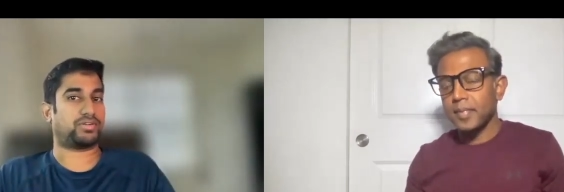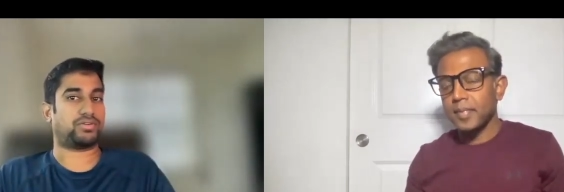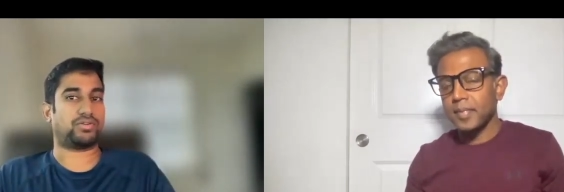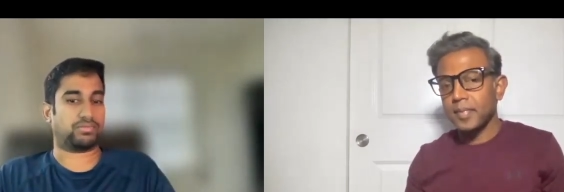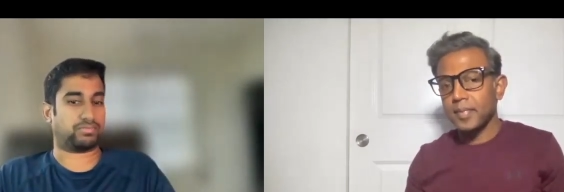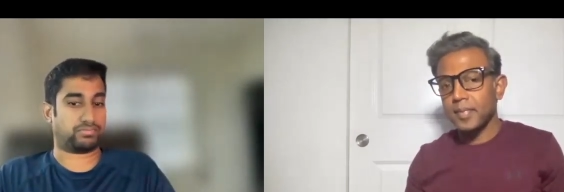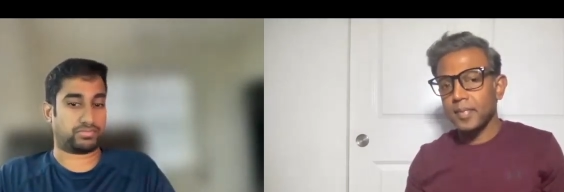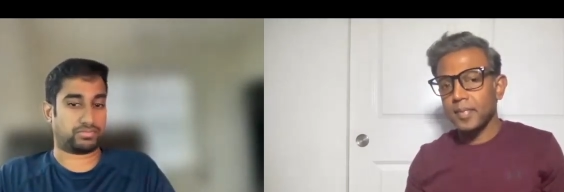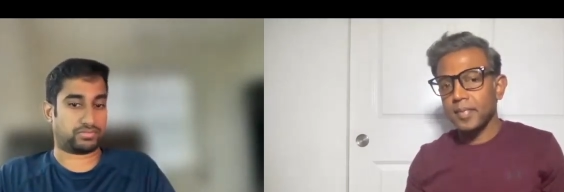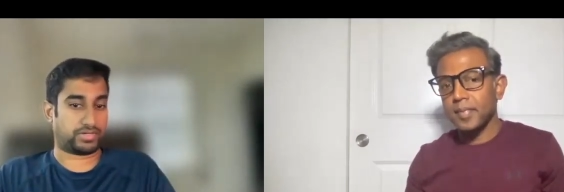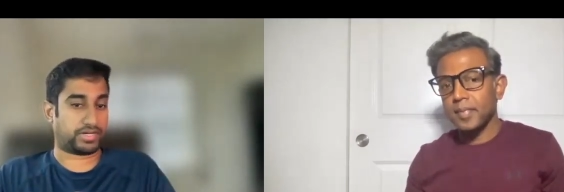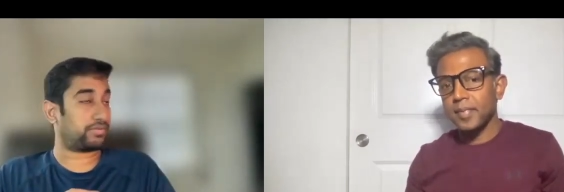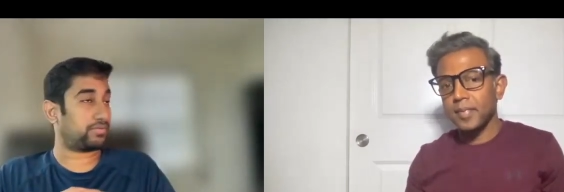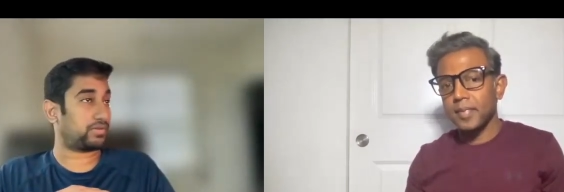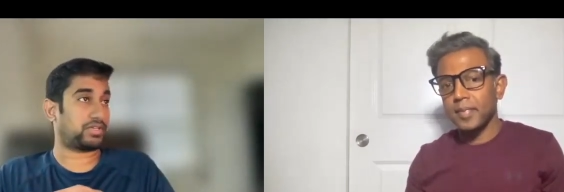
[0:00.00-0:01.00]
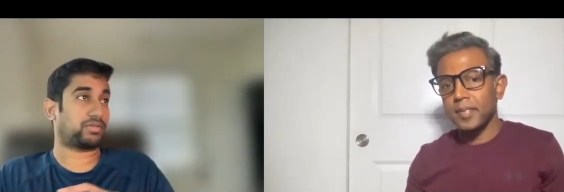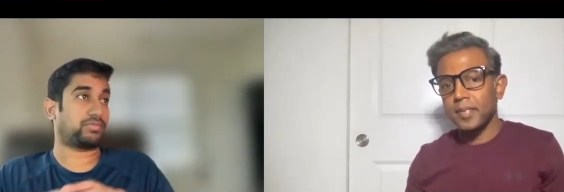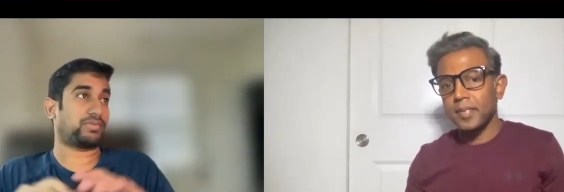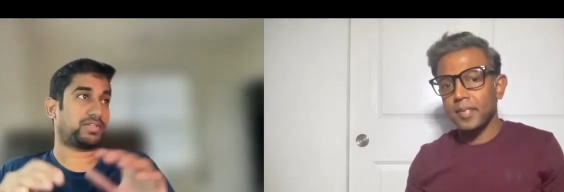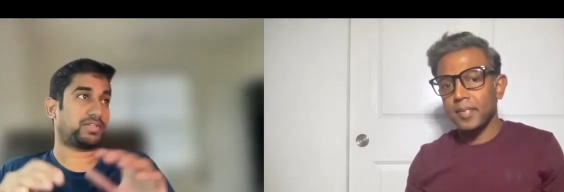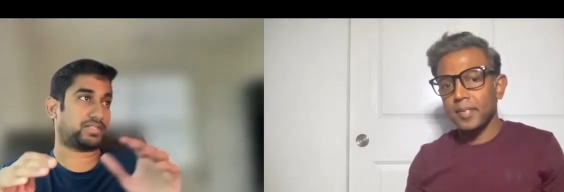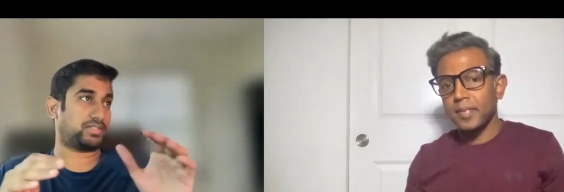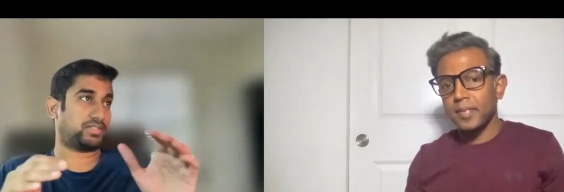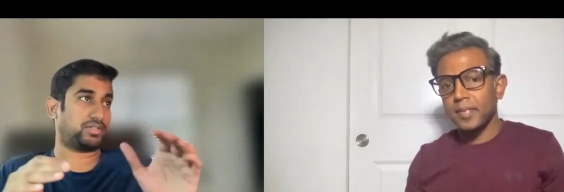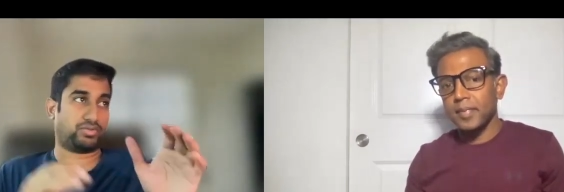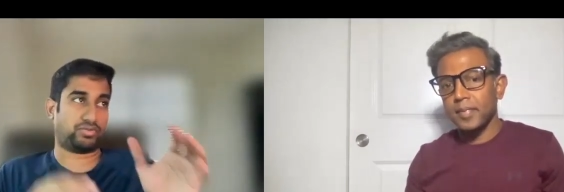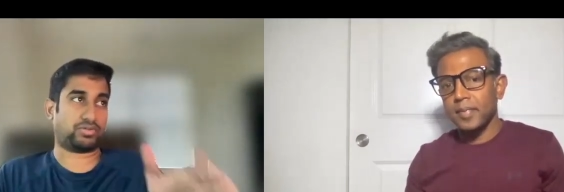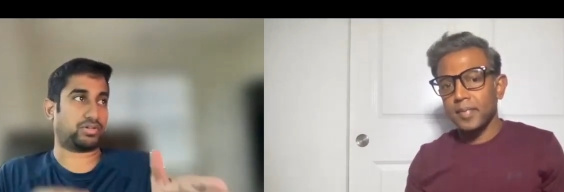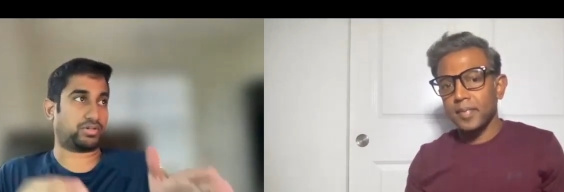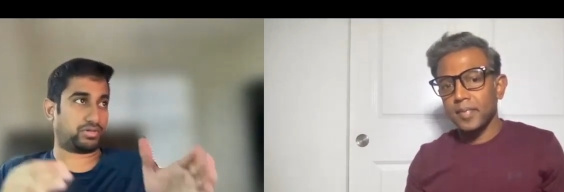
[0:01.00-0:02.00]
Speaker 1: Oh, networking wise,
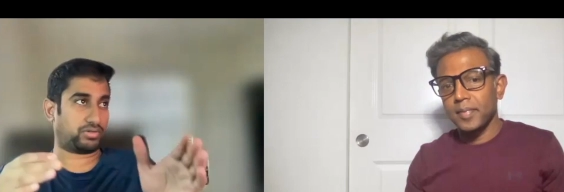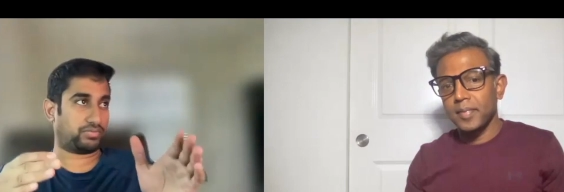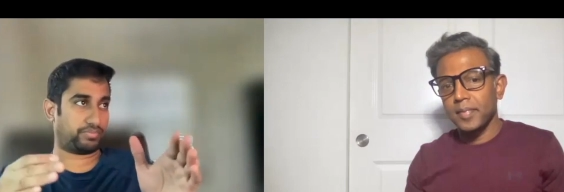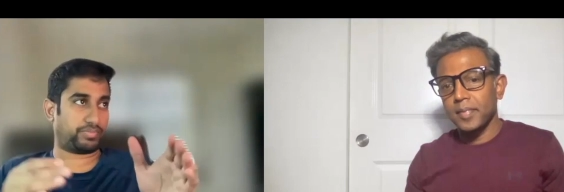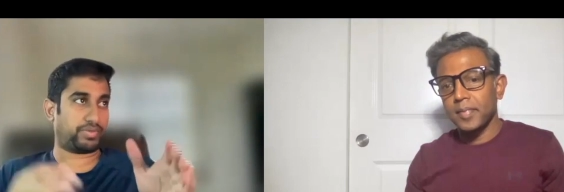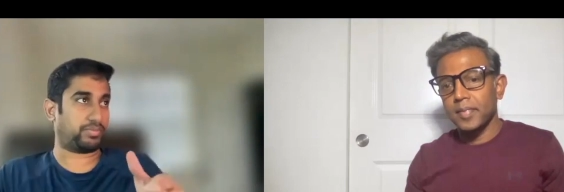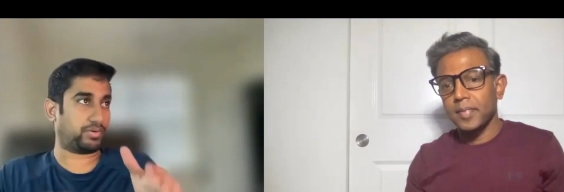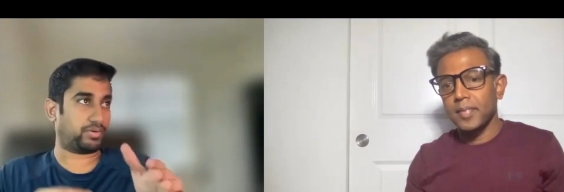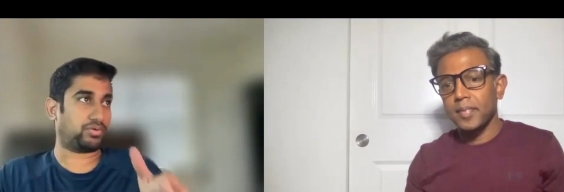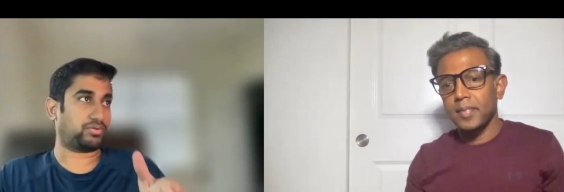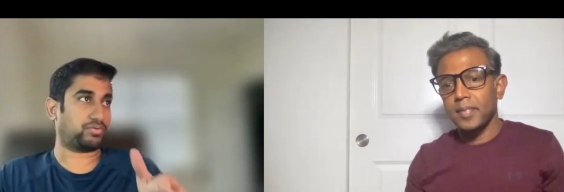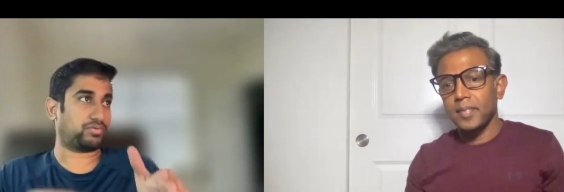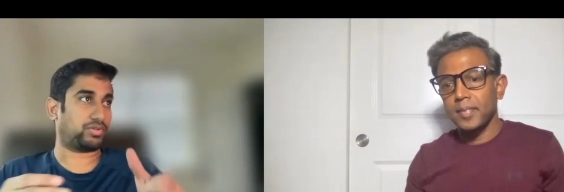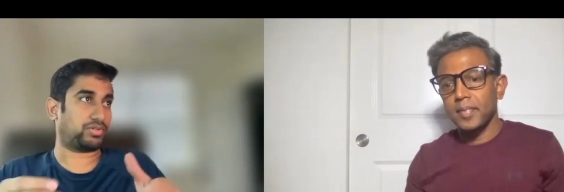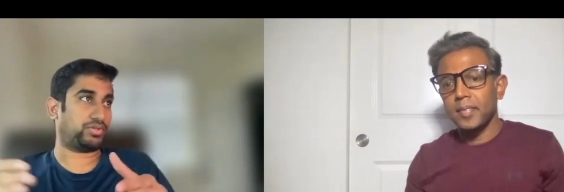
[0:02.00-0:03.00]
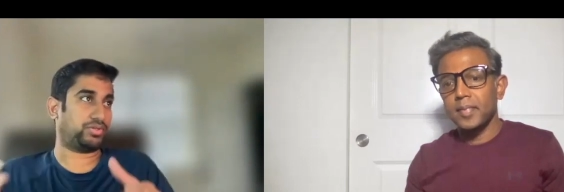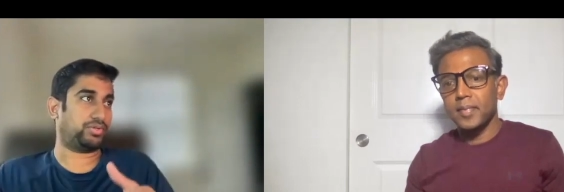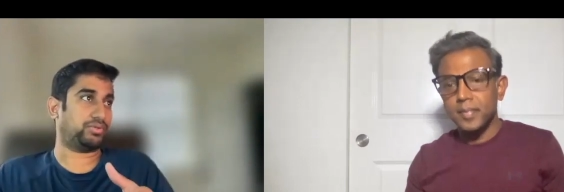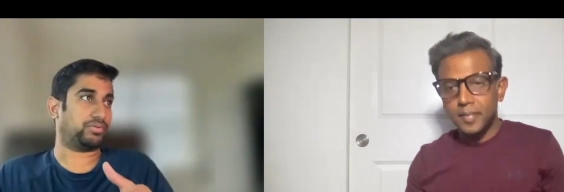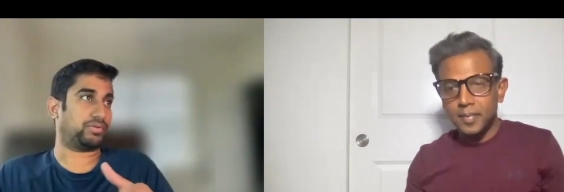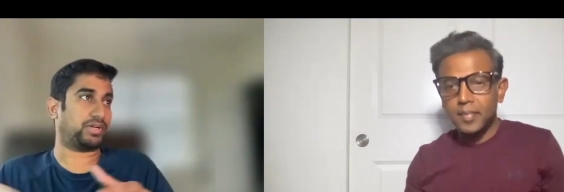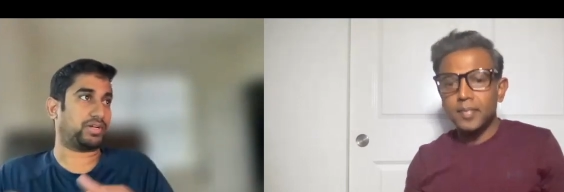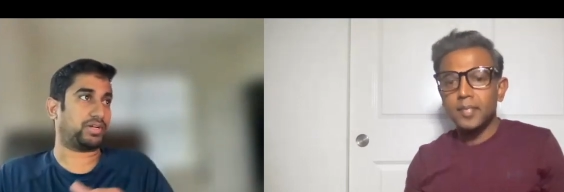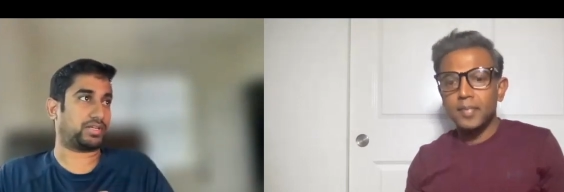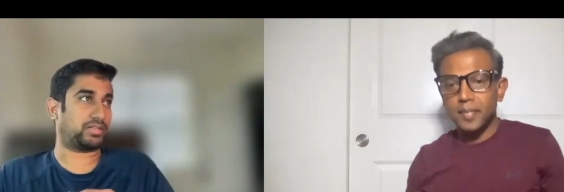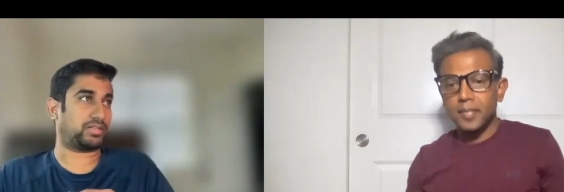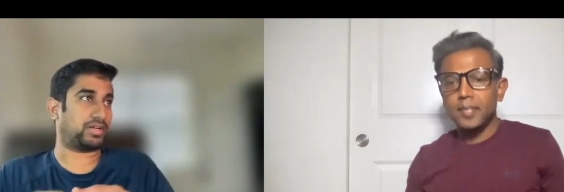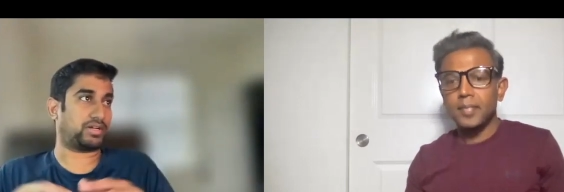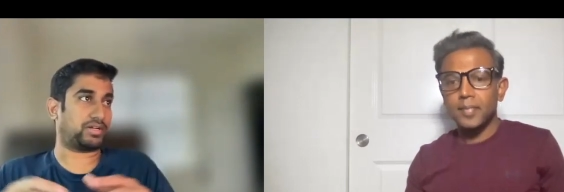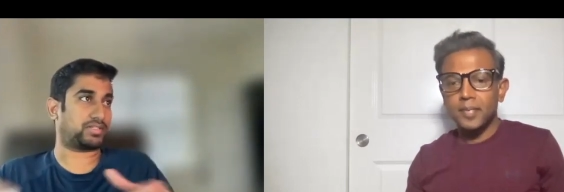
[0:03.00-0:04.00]
your people know what you do, right? Like
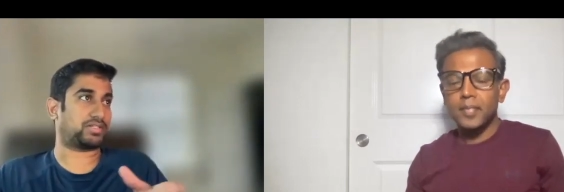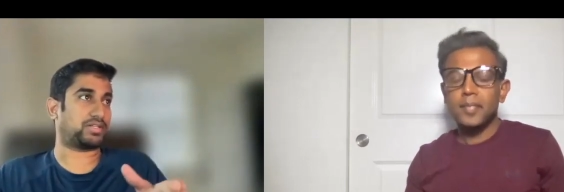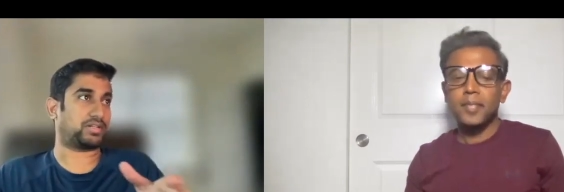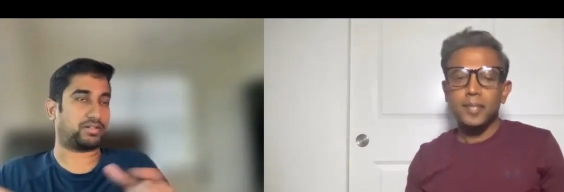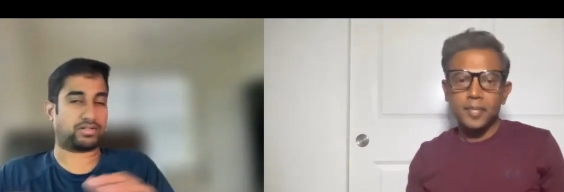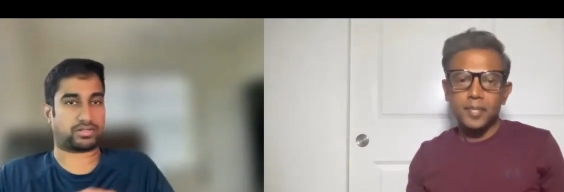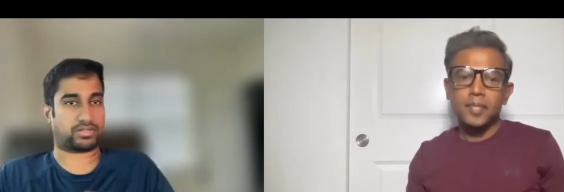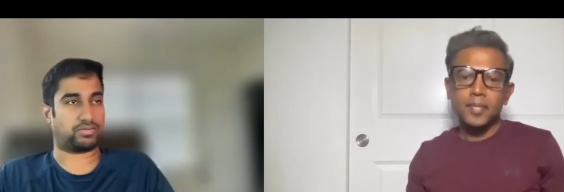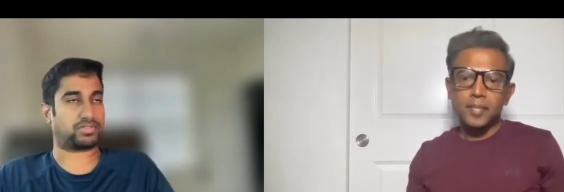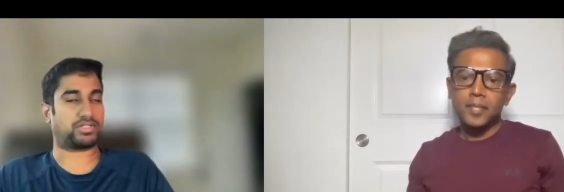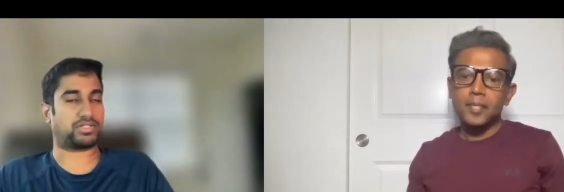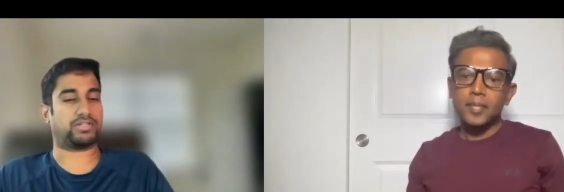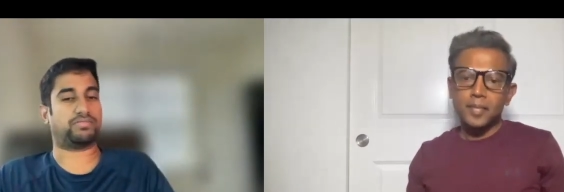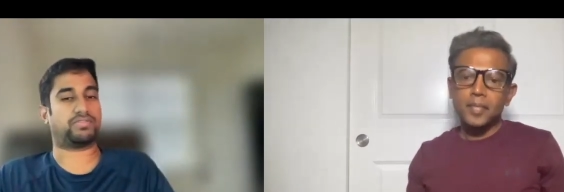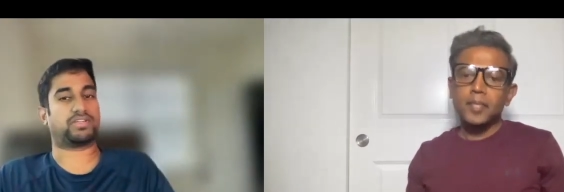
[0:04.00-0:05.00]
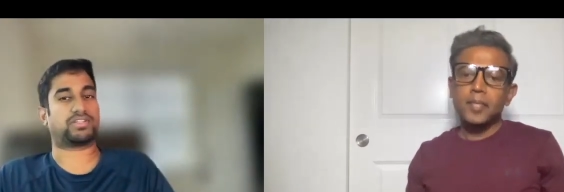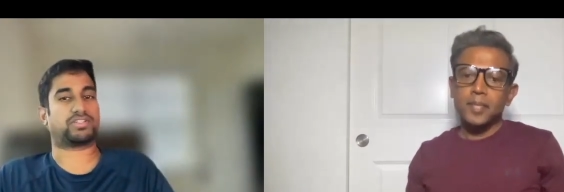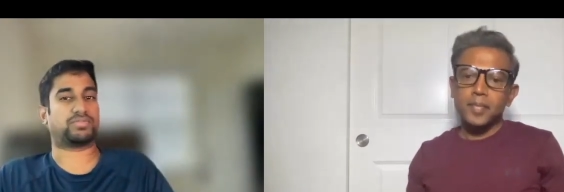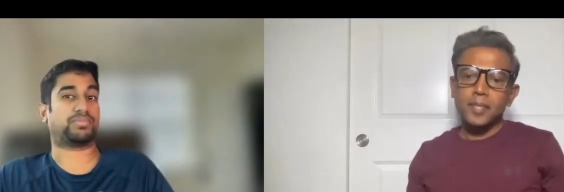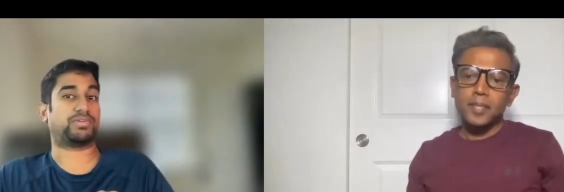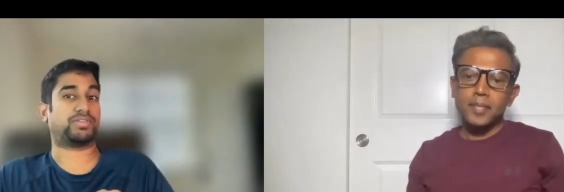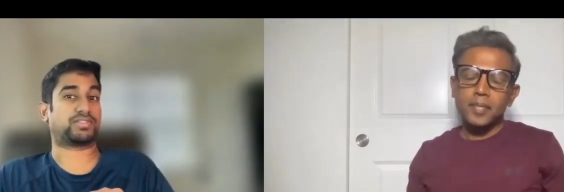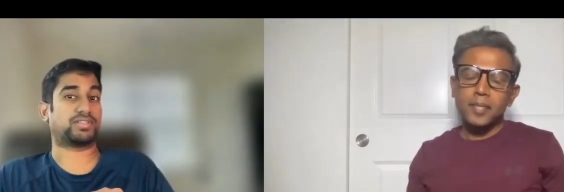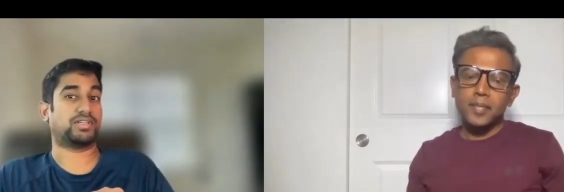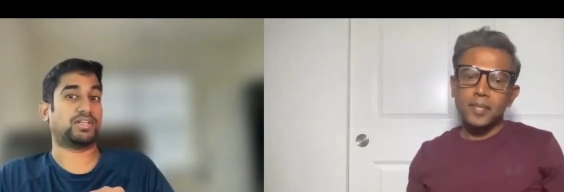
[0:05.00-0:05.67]
they understand like your certification piece